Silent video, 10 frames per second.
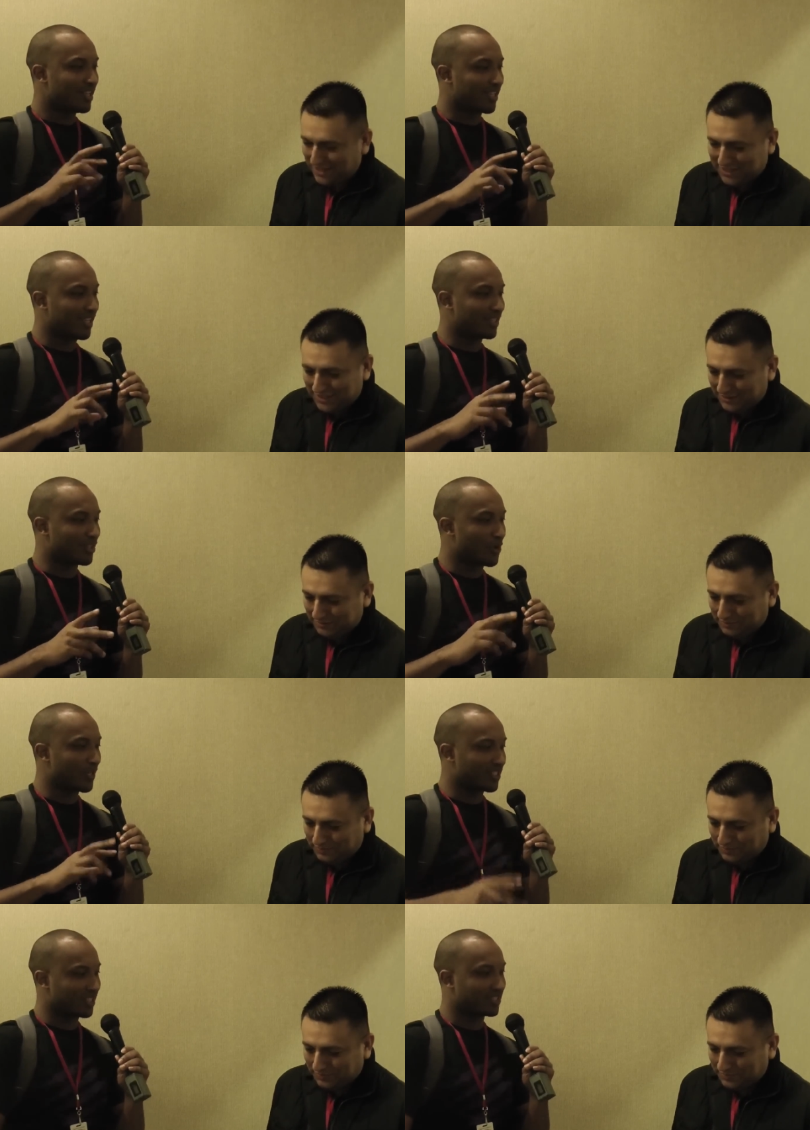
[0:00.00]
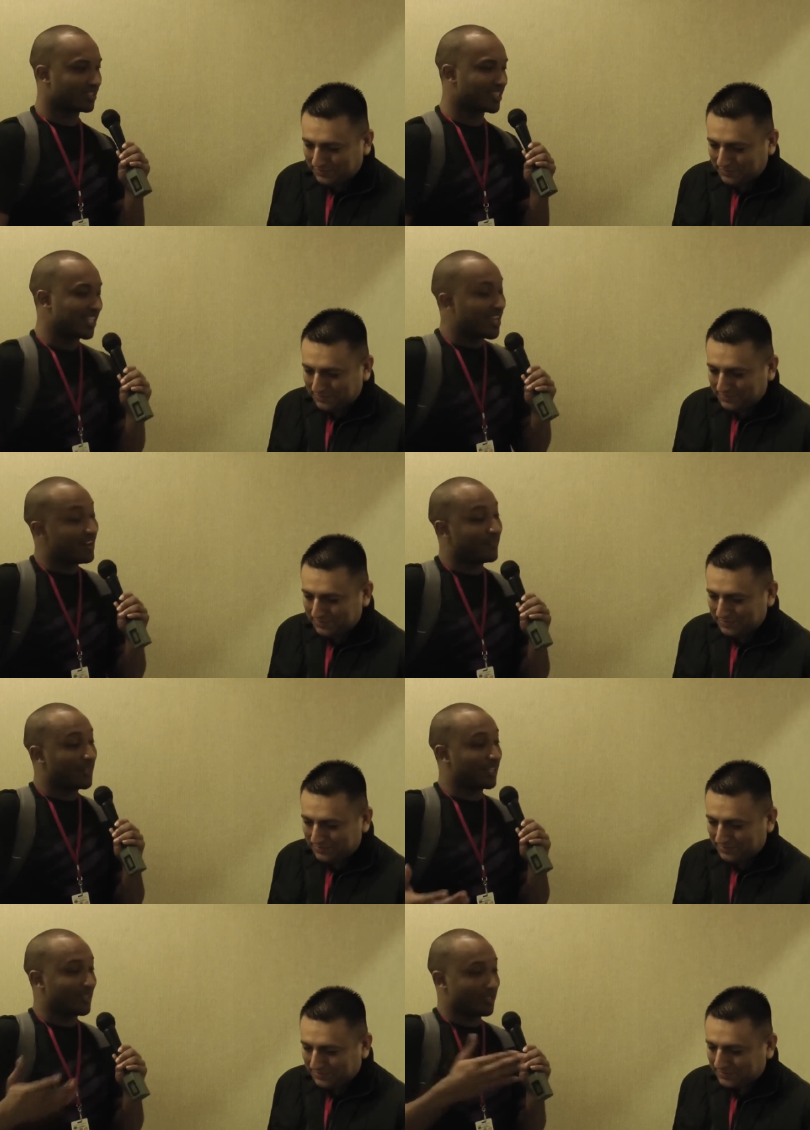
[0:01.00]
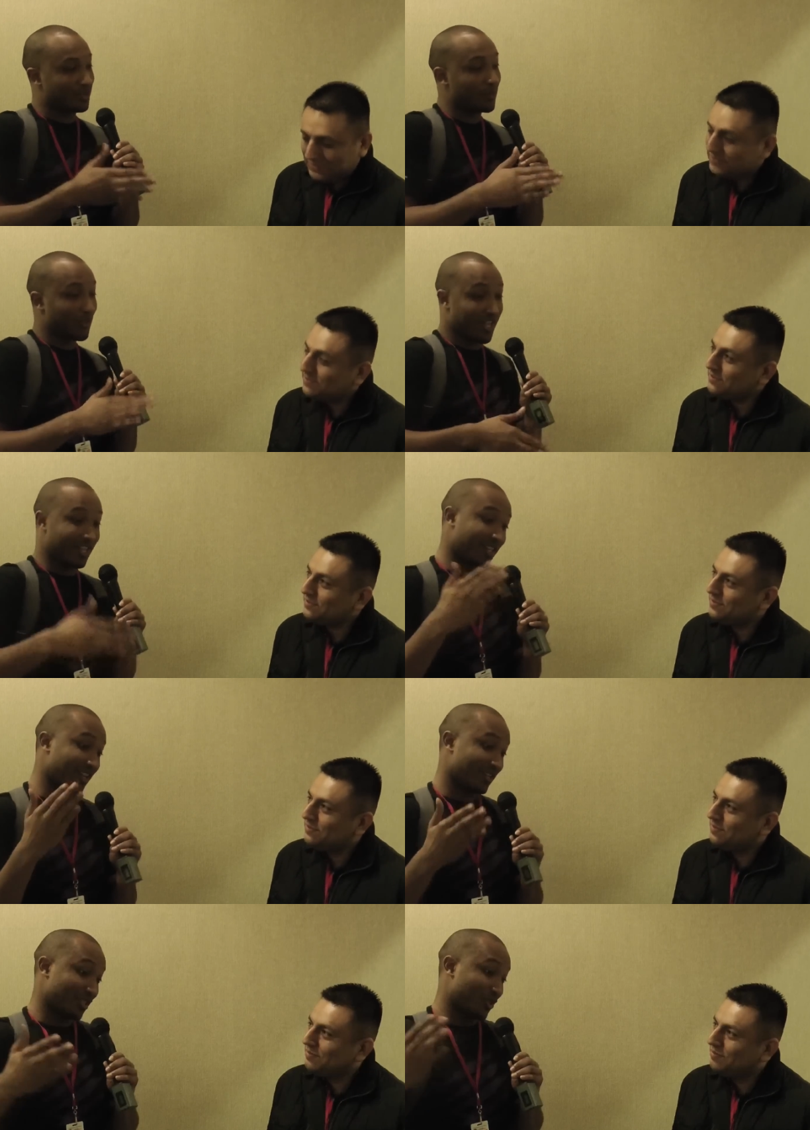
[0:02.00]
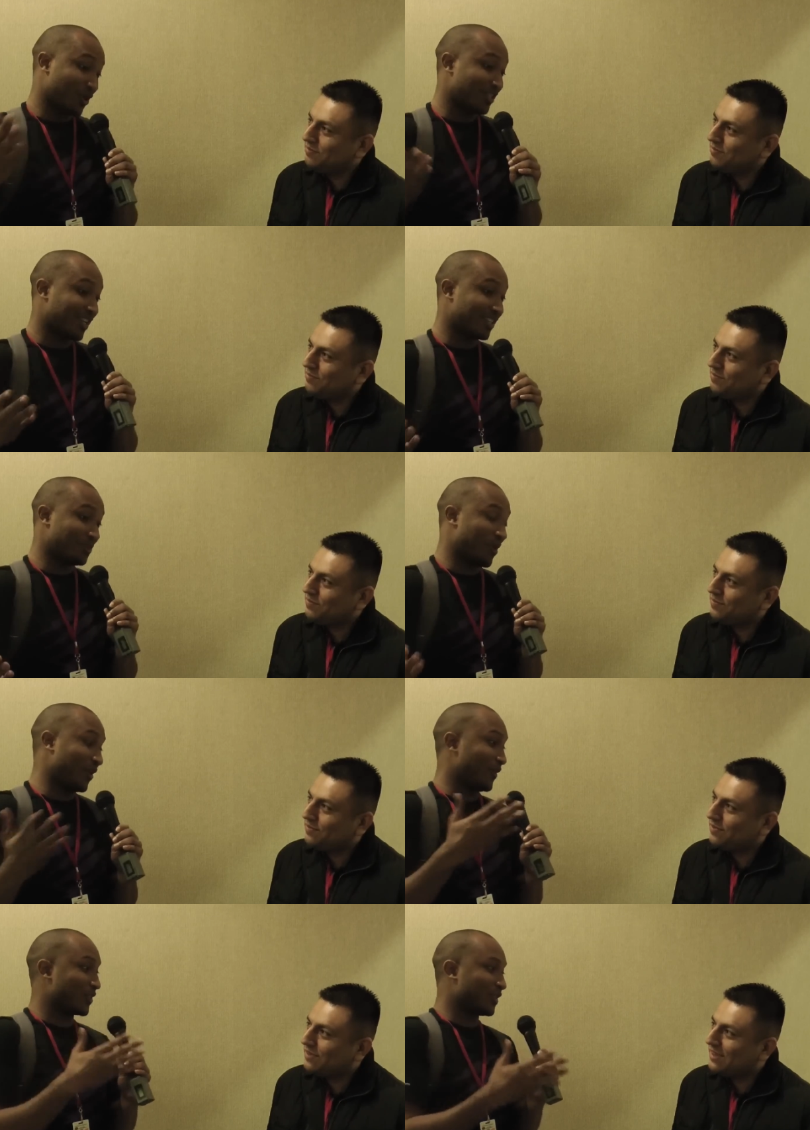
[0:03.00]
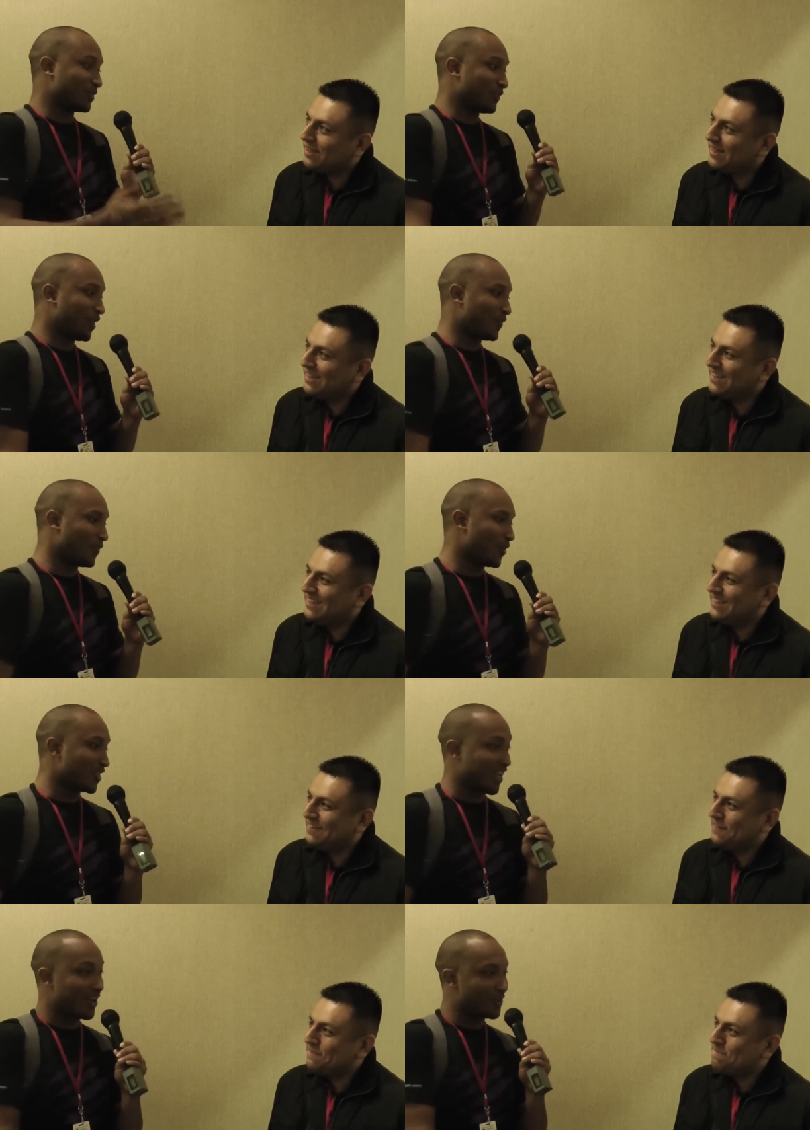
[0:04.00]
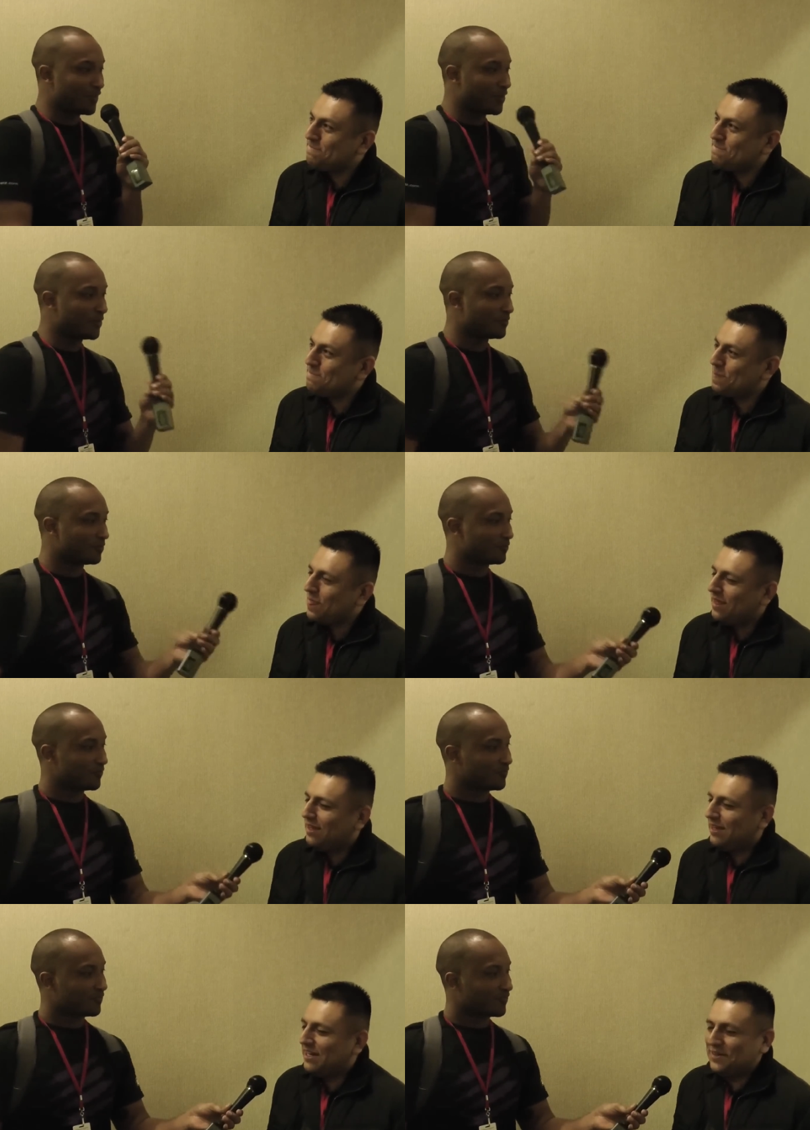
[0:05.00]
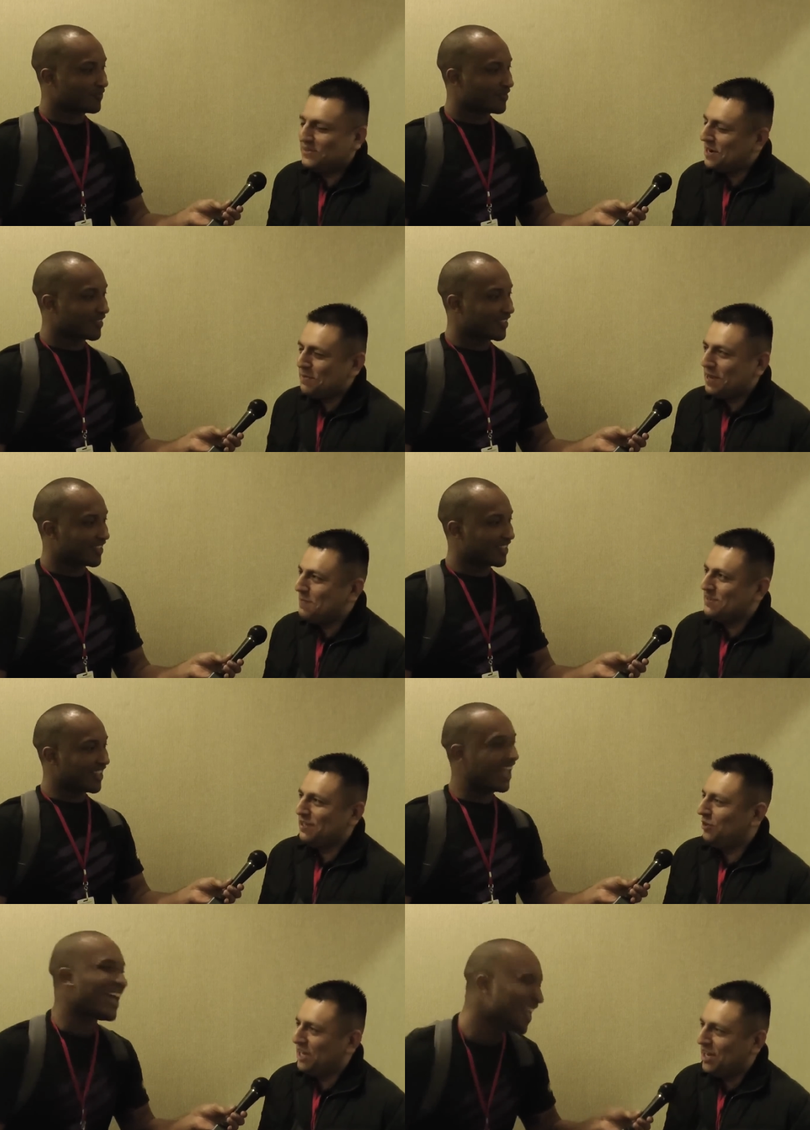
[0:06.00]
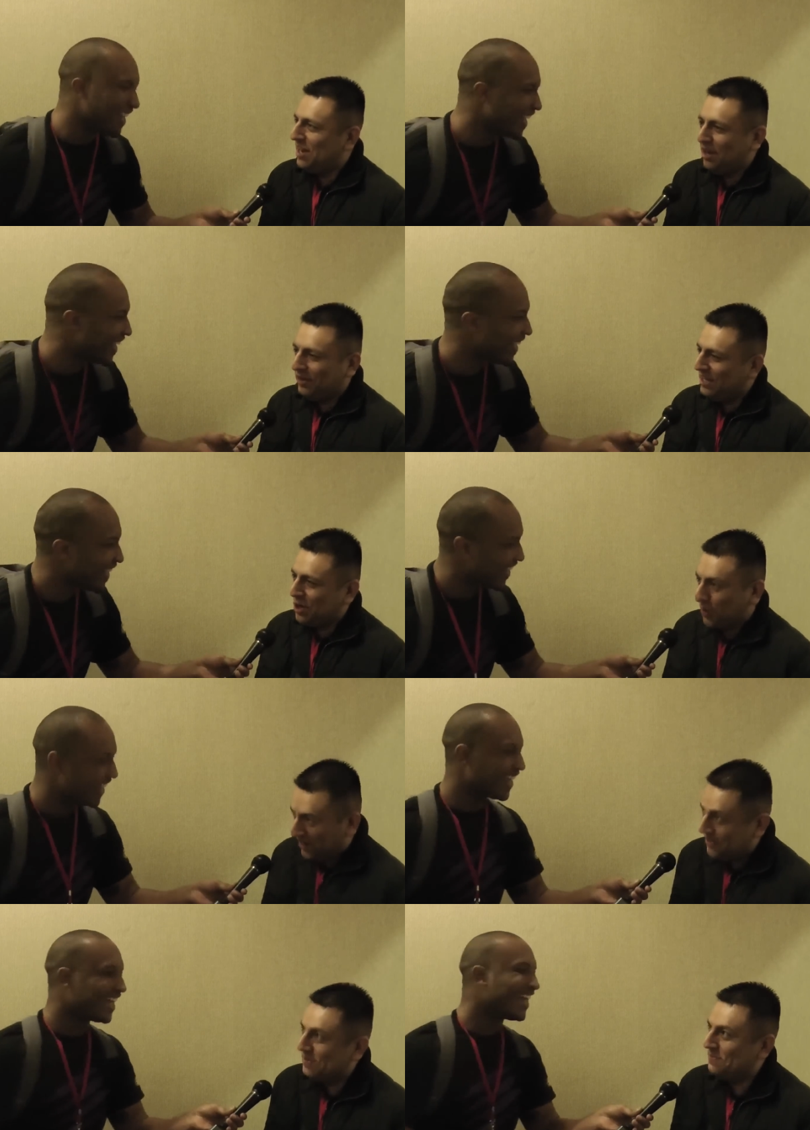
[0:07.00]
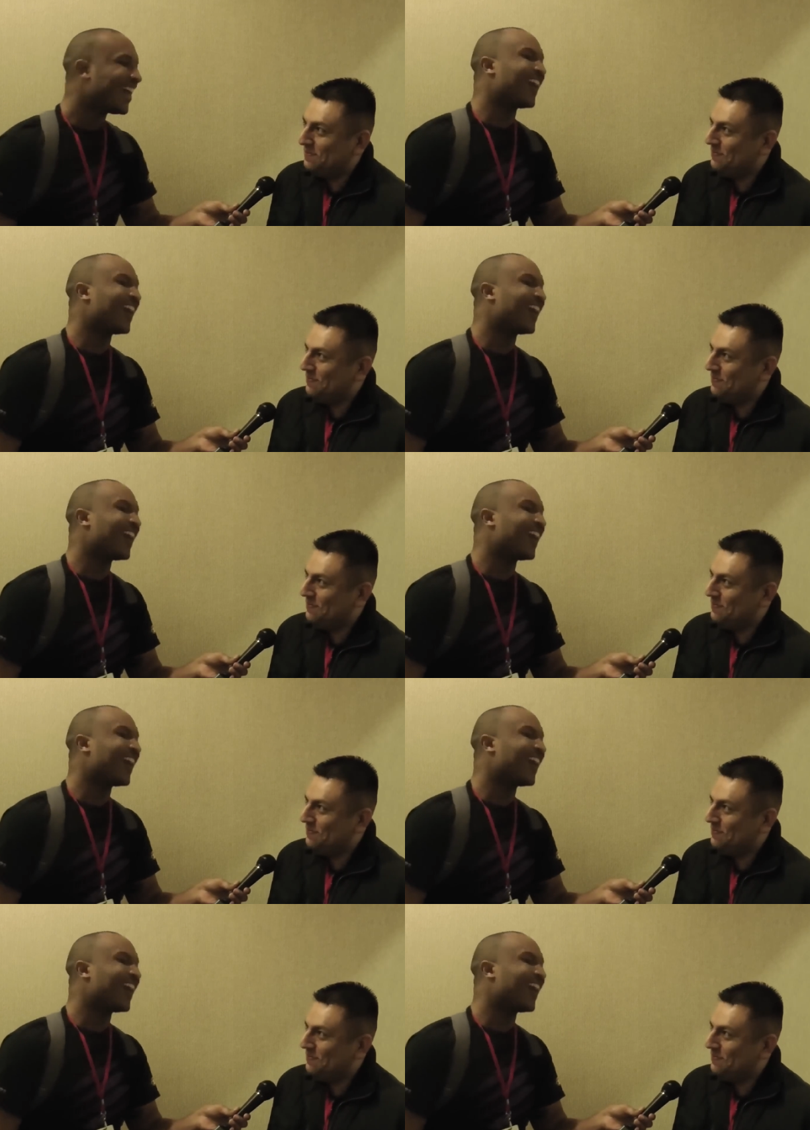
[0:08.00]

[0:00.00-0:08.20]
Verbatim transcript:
Speaker 1: can coexist? Because I kind of feel like they're similar. Like, just Cross Tekken's a better version of Street Fighter 4. Is that how you feel? I don't drop games. I only I only acquire them.